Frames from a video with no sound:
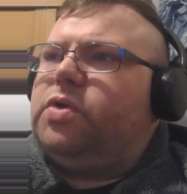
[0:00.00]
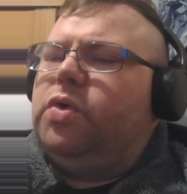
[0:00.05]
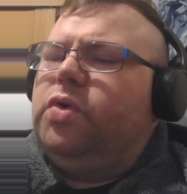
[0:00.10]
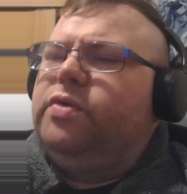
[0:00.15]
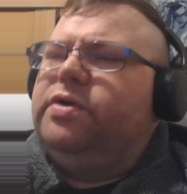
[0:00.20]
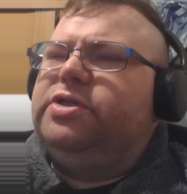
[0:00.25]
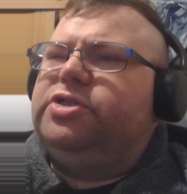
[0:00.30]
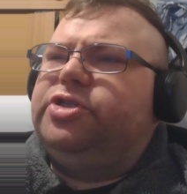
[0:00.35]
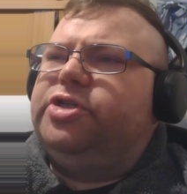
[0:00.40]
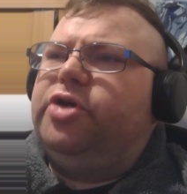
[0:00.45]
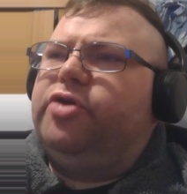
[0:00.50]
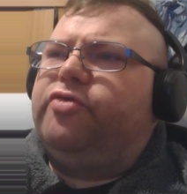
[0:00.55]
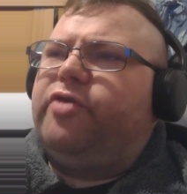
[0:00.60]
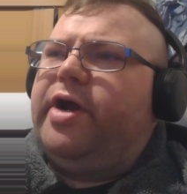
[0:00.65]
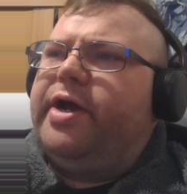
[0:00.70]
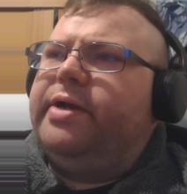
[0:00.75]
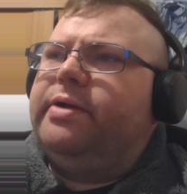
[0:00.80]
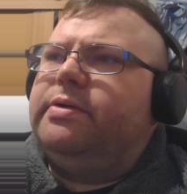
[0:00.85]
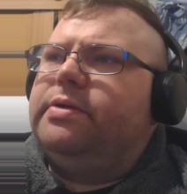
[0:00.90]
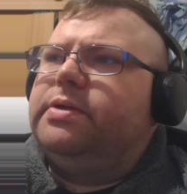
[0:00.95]
or into
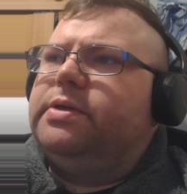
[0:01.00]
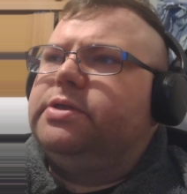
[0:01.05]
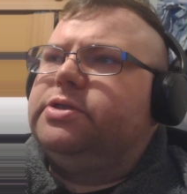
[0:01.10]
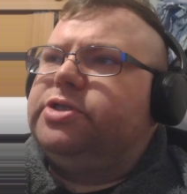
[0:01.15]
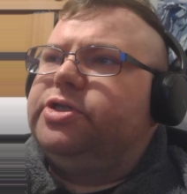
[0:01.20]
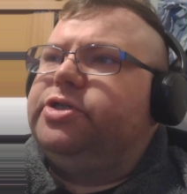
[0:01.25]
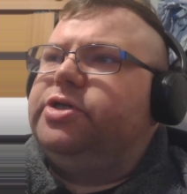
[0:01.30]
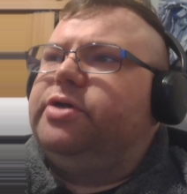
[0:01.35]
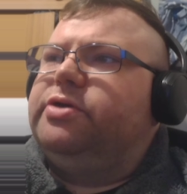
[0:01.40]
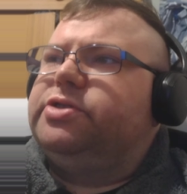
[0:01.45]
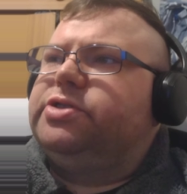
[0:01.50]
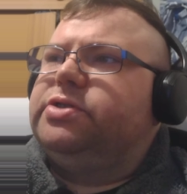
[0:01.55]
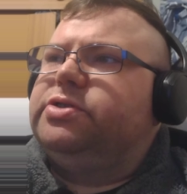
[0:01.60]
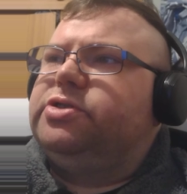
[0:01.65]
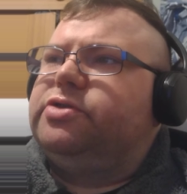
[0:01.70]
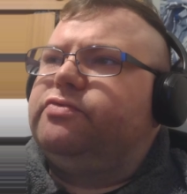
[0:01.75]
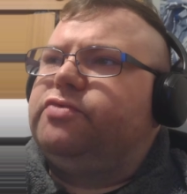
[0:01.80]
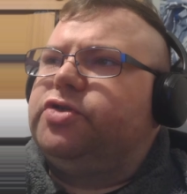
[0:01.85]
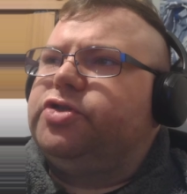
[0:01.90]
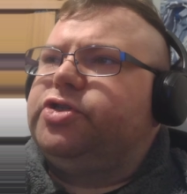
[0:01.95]
Ukraine, to use
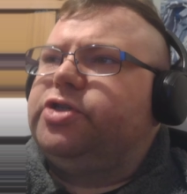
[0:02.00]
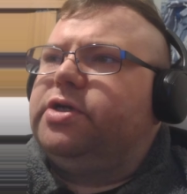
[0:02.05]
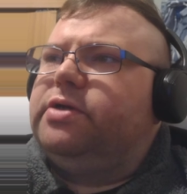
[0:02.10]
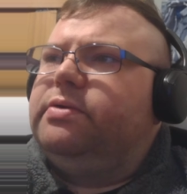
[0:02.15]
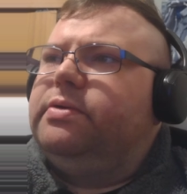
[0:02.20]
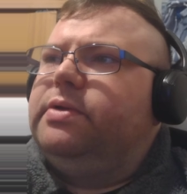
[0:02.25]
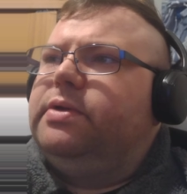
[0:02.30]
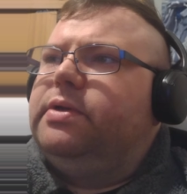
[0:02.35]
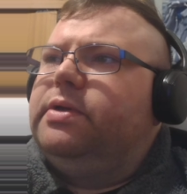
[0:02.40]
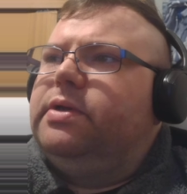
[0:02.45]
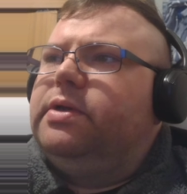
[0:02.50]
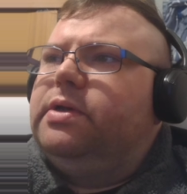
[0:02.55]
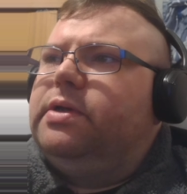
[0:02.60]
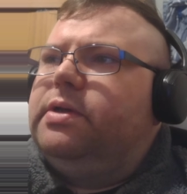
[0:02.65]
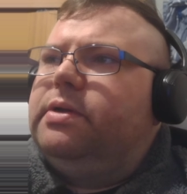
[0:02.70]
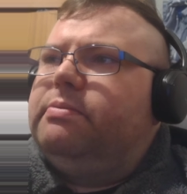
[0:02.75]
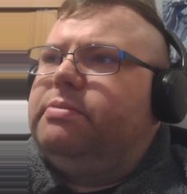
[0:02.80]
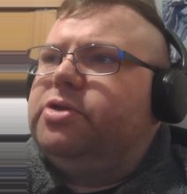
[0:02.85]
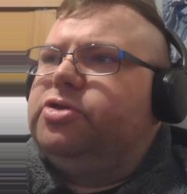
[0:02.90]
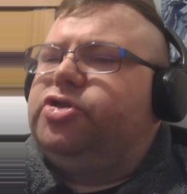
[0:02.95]
into Russia.
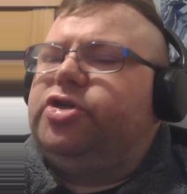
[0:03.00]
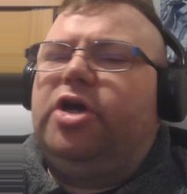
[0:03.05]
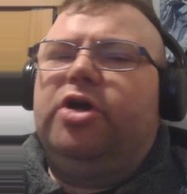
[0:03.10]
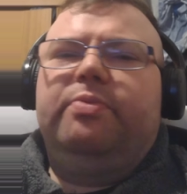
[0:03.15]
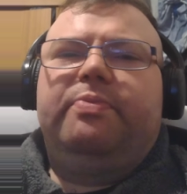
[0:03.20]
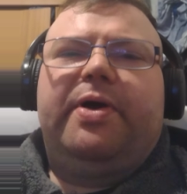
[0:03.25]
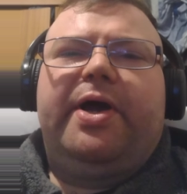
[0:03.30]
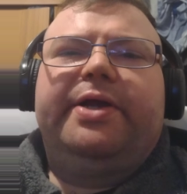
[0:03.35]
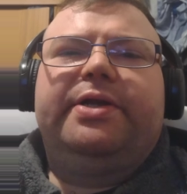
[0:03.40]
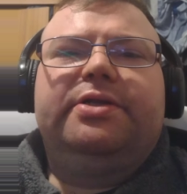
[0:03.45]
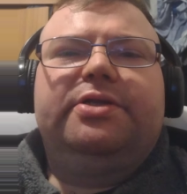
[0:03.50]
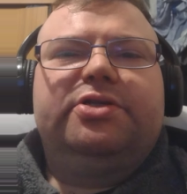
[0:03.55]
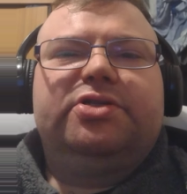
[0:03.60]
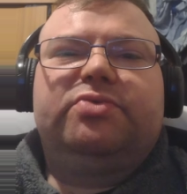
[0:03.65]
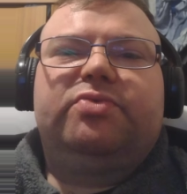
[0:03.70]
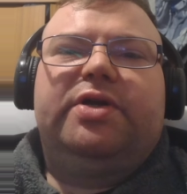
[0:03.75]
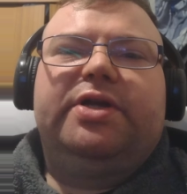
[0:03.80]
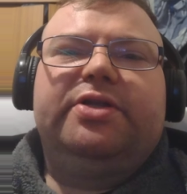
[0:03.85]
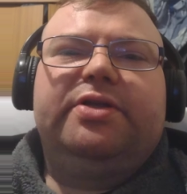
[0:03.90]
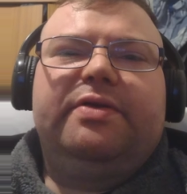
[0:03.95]
But Joe Biden
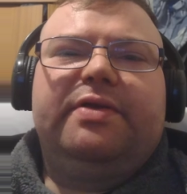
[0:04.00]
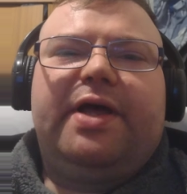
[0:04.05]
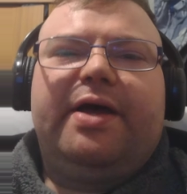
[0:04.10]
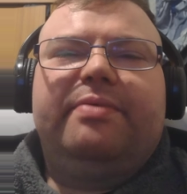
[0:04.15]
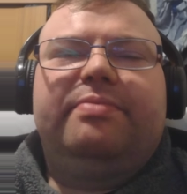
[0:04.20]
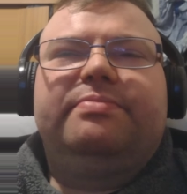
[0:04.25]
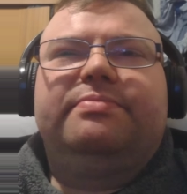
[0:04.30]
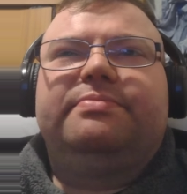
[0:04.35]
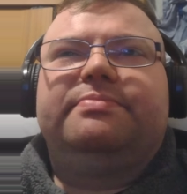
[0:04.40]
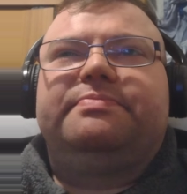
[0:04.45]
doesn't want to do that.